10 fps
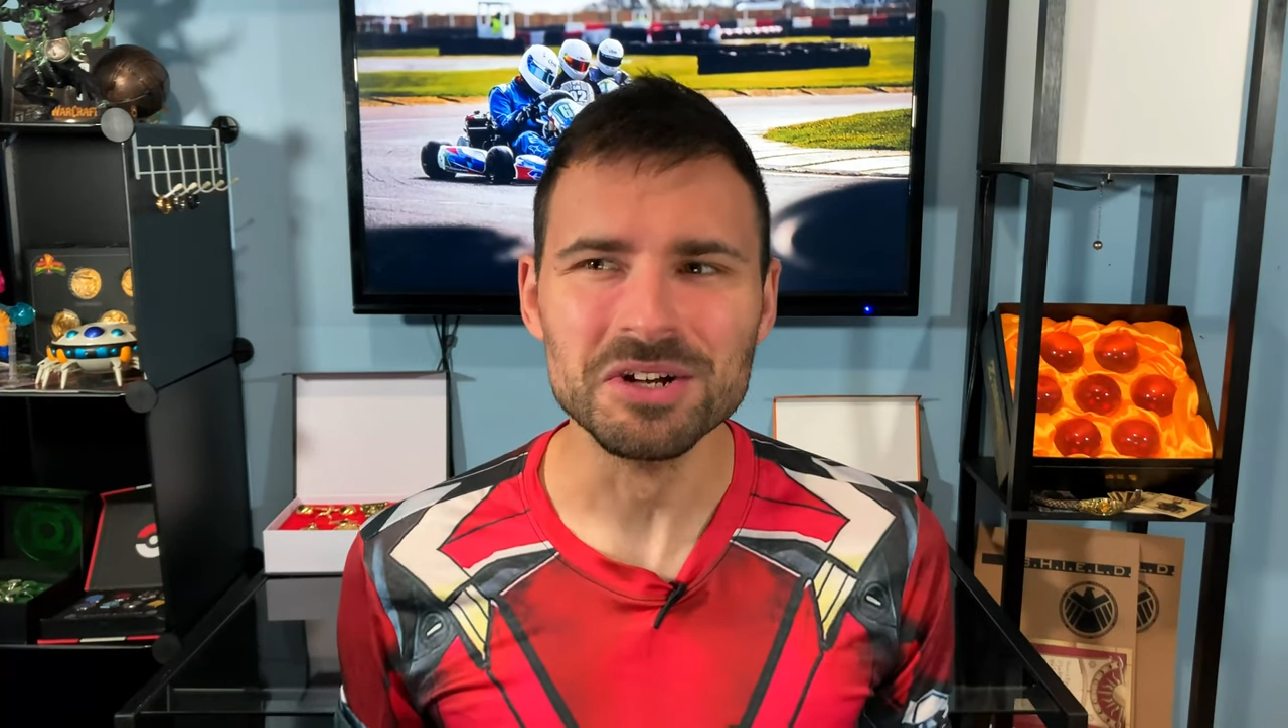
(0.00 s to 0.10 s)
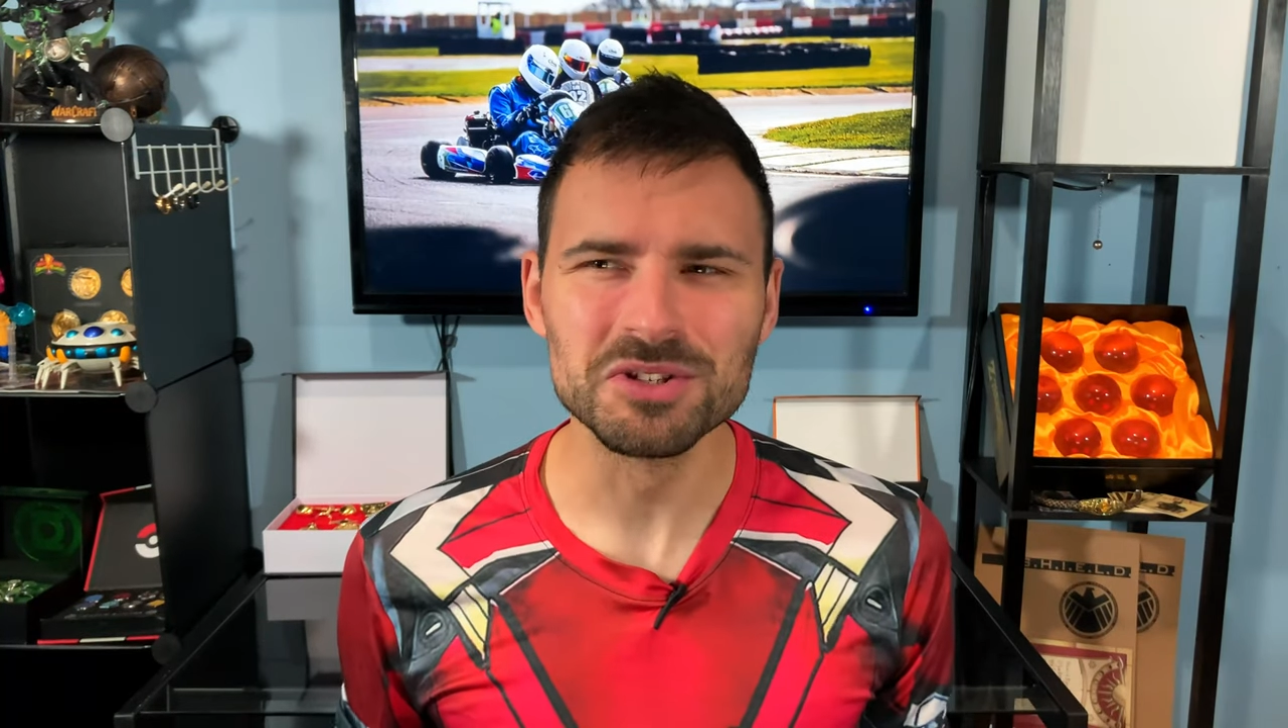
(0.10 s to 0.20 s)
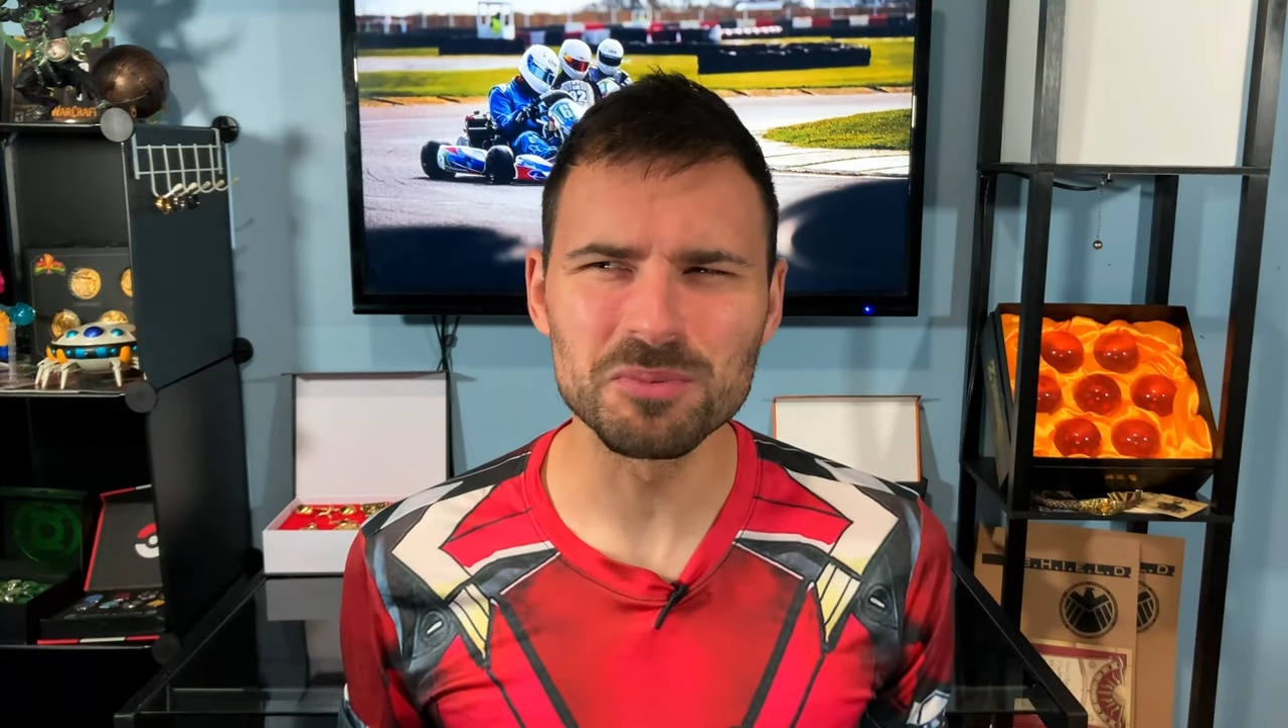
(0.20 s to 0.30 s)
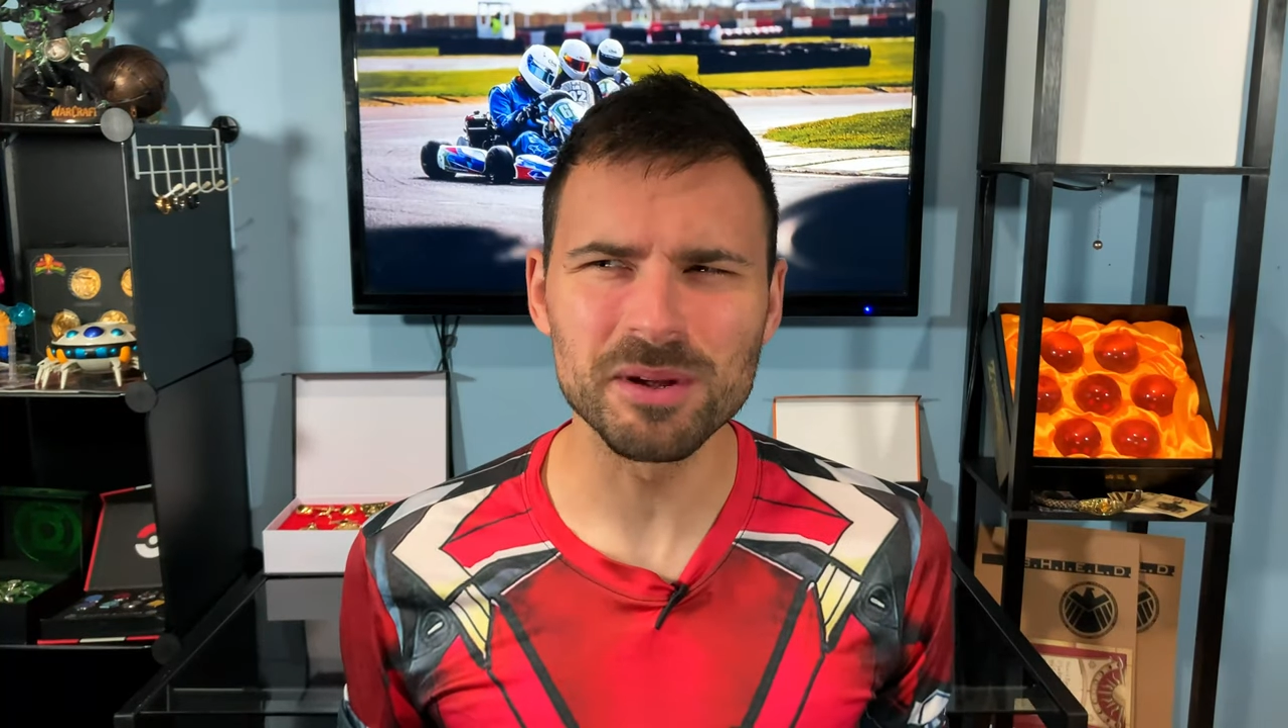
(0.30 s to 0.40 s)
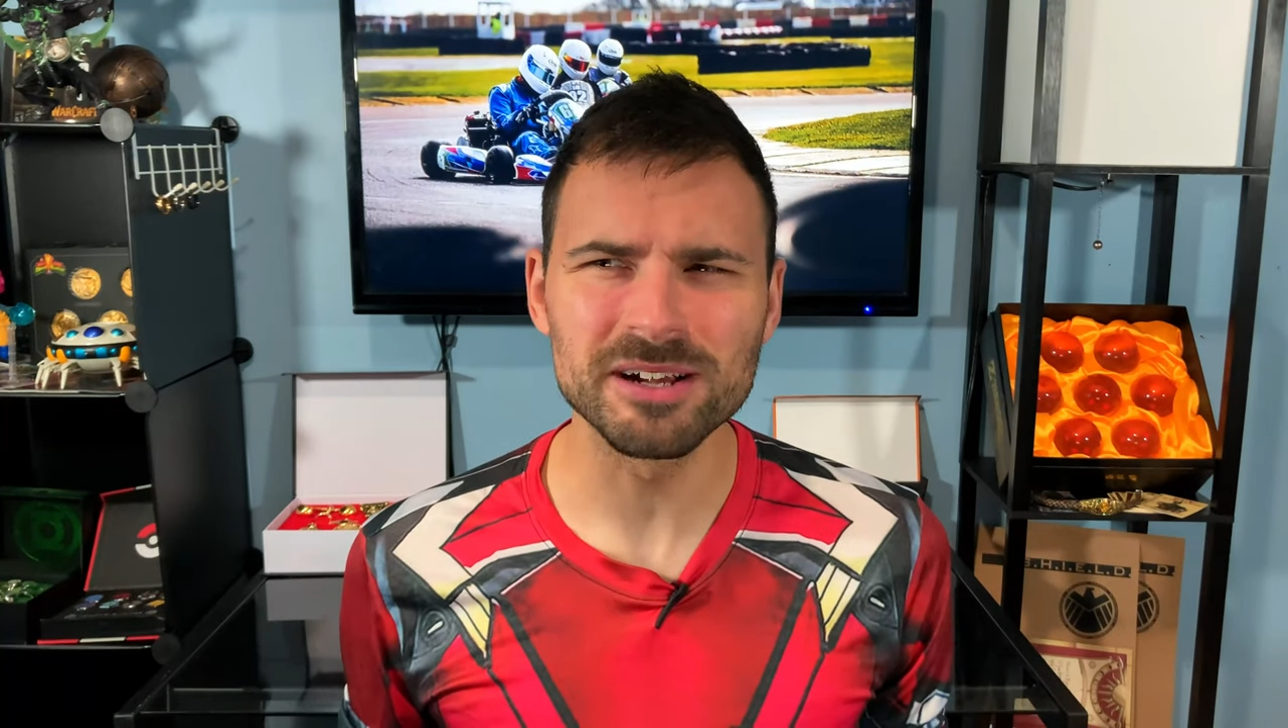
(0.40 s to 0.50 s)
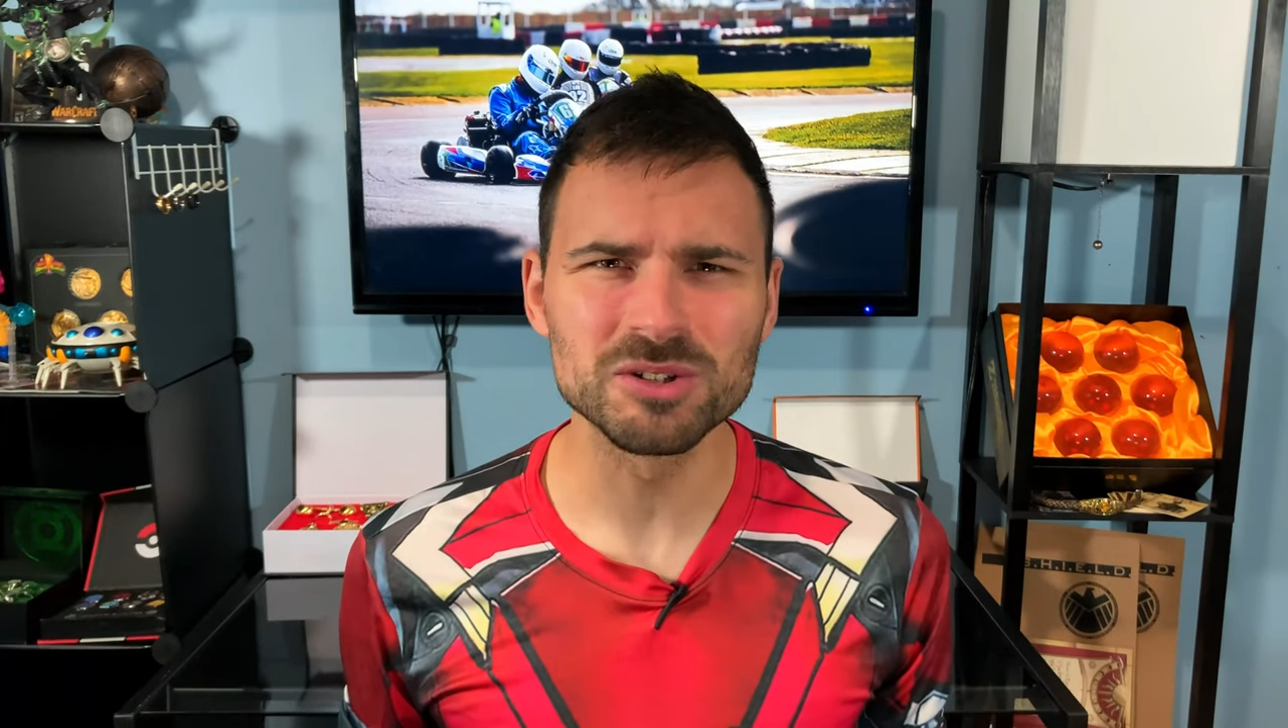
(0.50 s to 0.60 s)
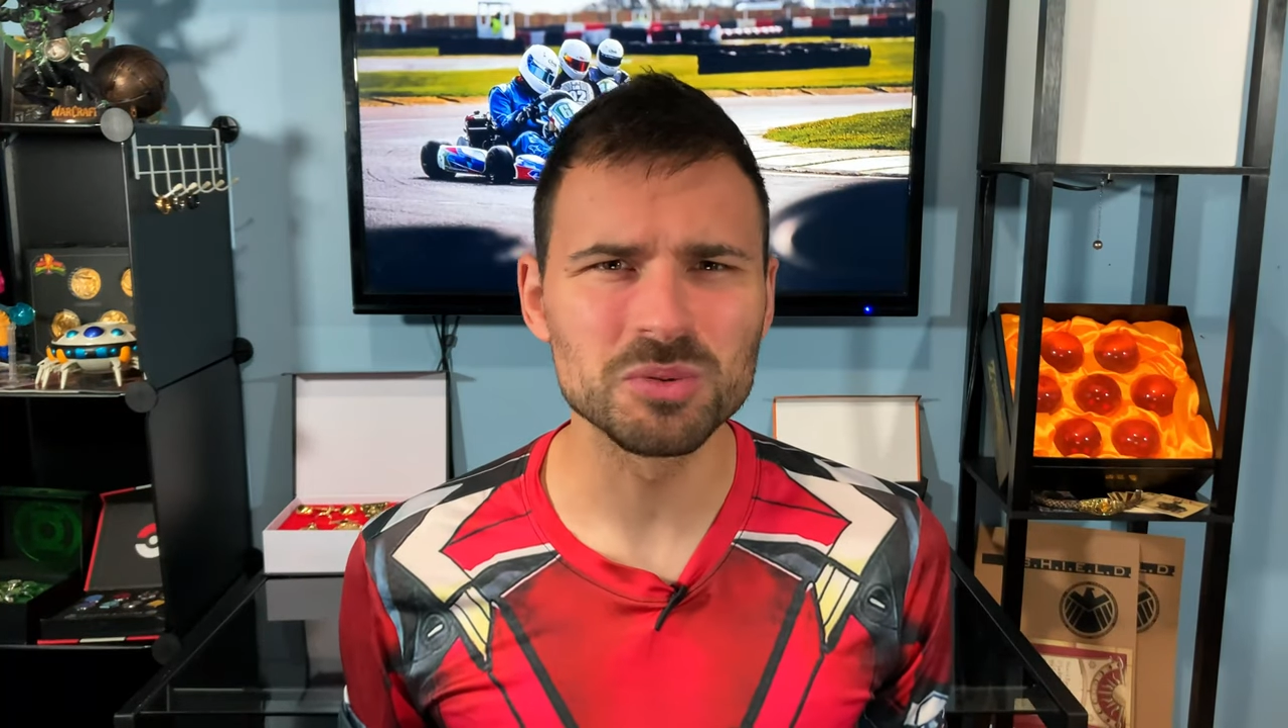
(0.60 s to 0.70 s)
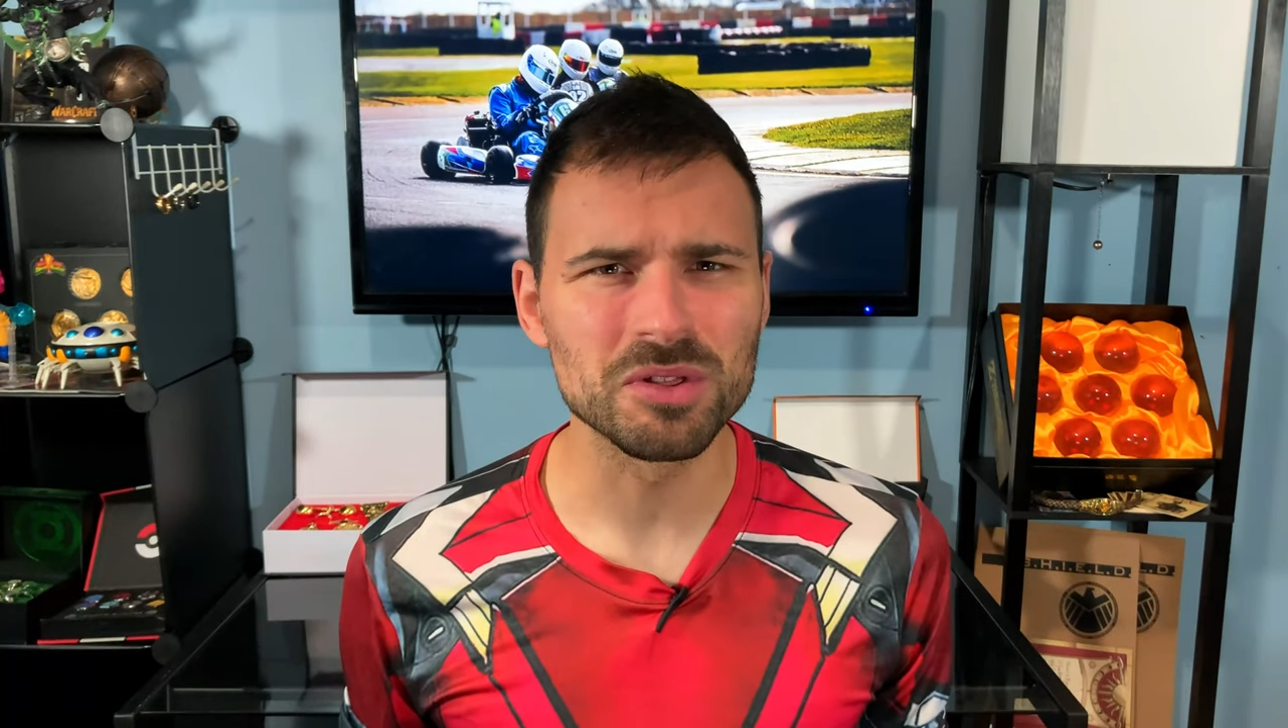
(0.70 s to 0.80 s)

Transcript: Superheroes